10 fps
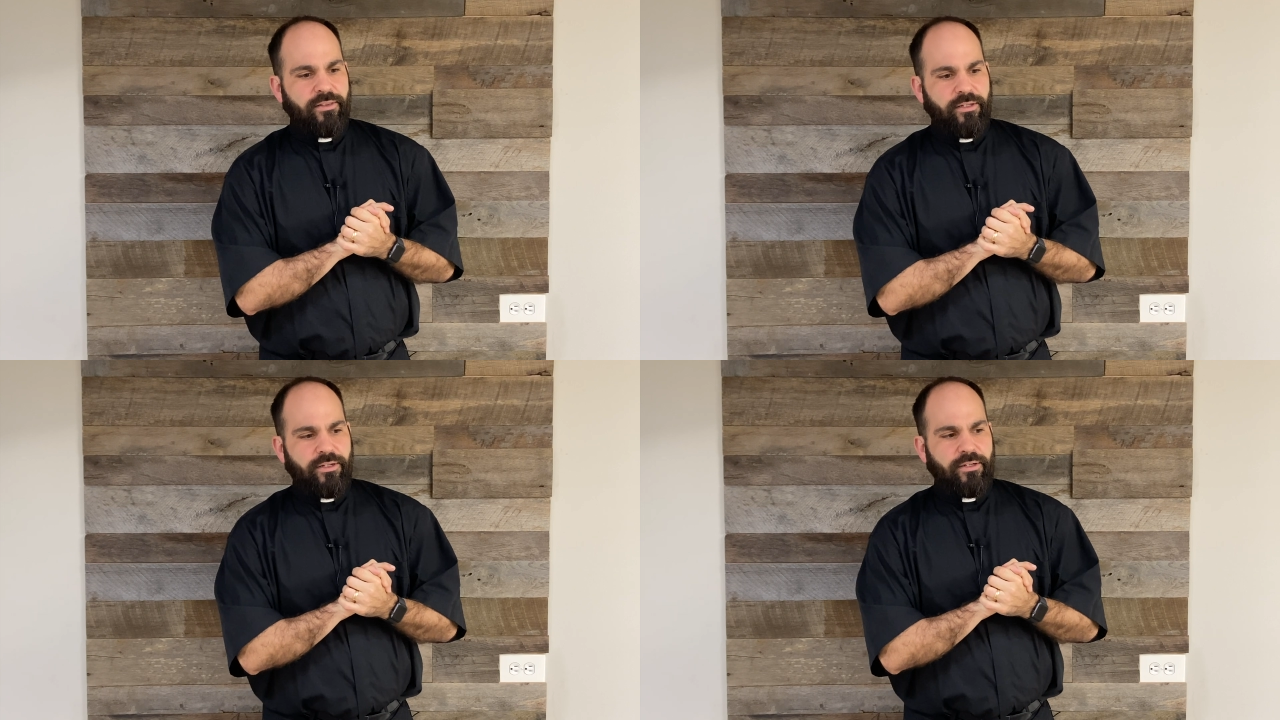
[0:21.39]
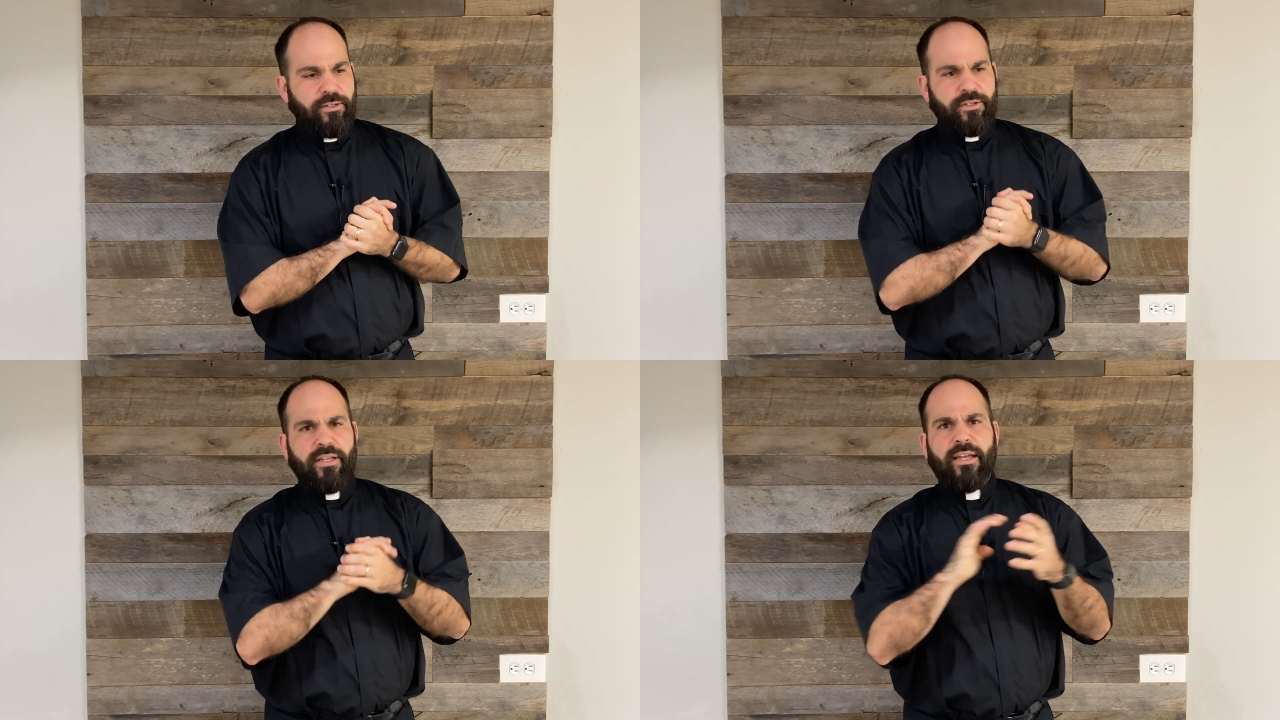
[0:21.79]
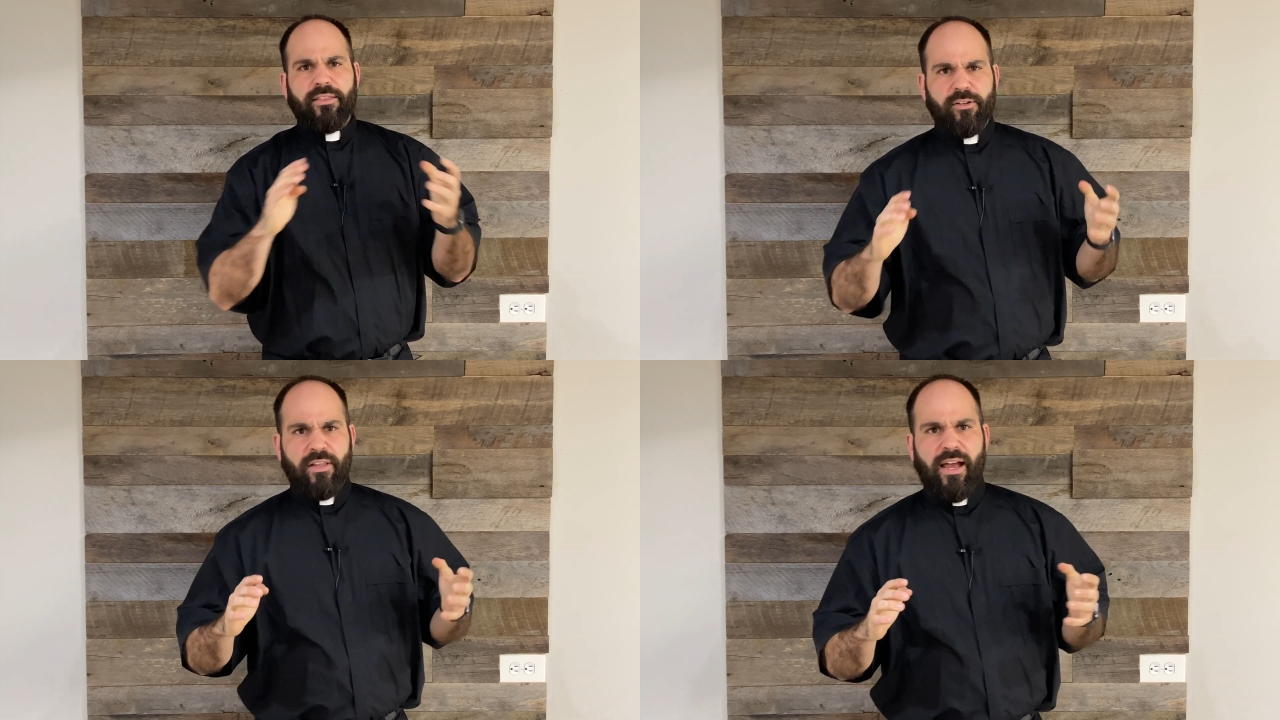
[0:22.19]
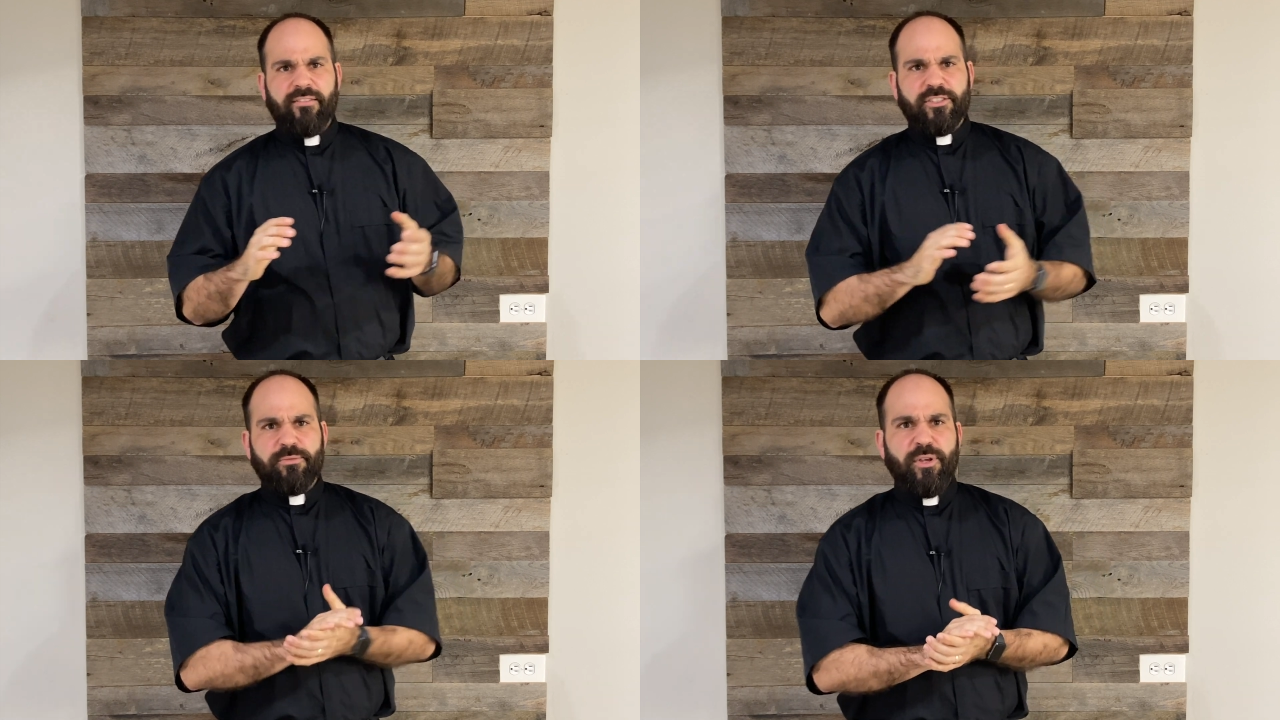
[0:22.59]
looking at their
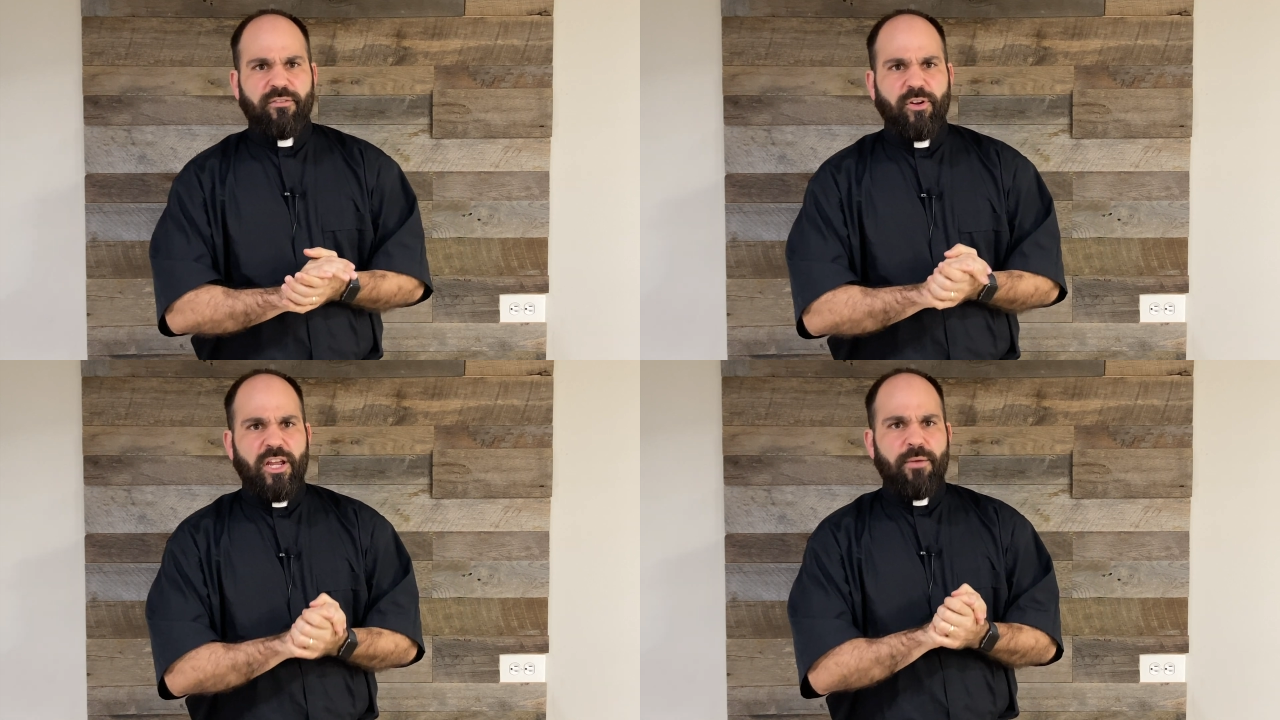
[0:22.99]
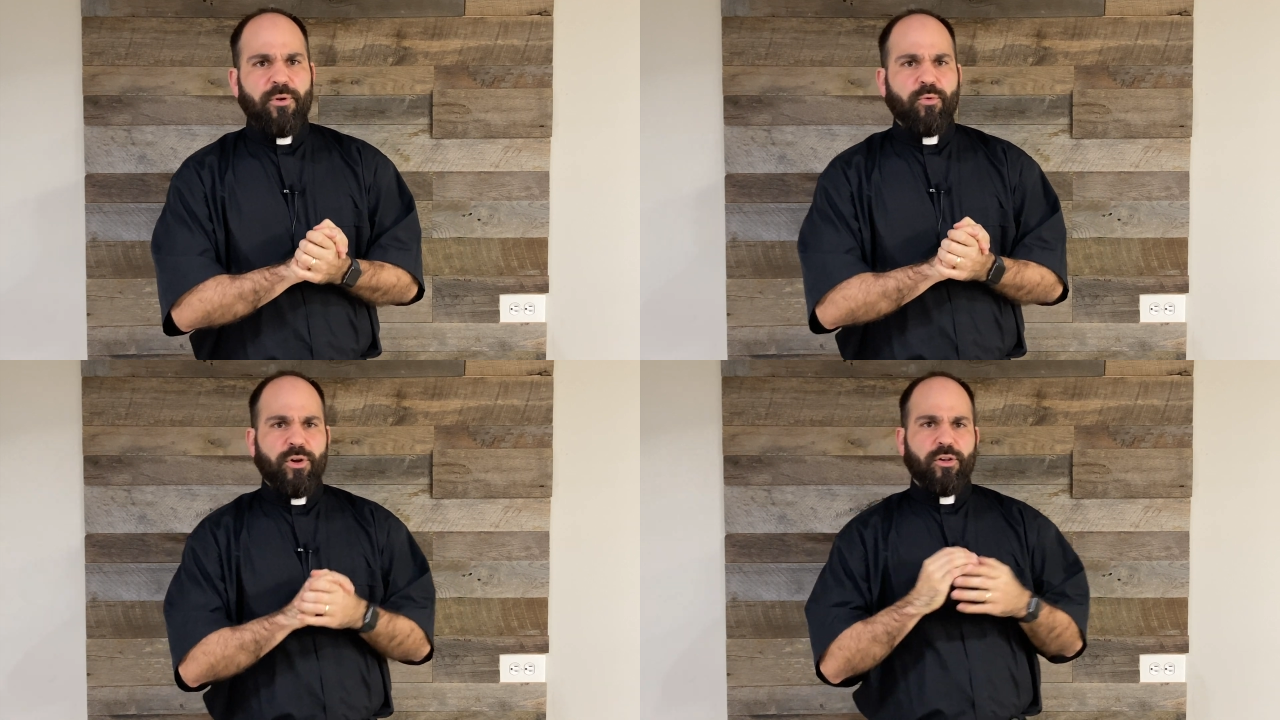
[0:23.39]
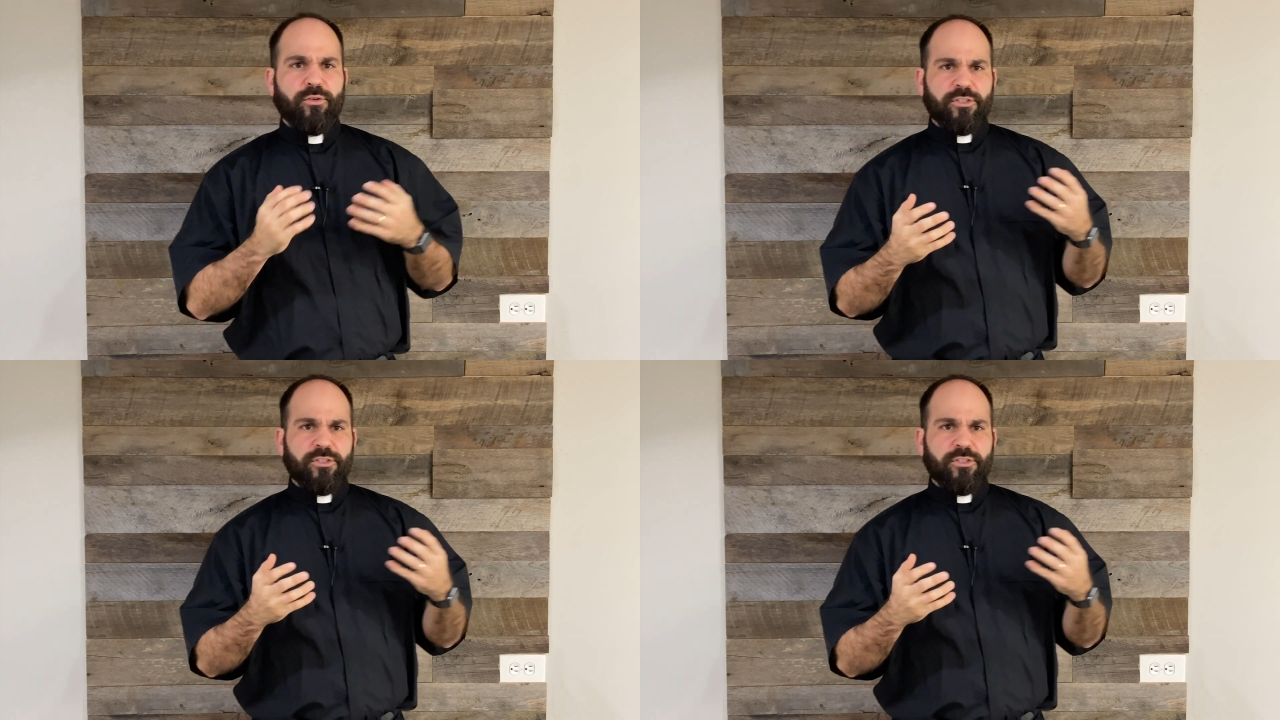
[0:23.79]
lives as being very hypocritical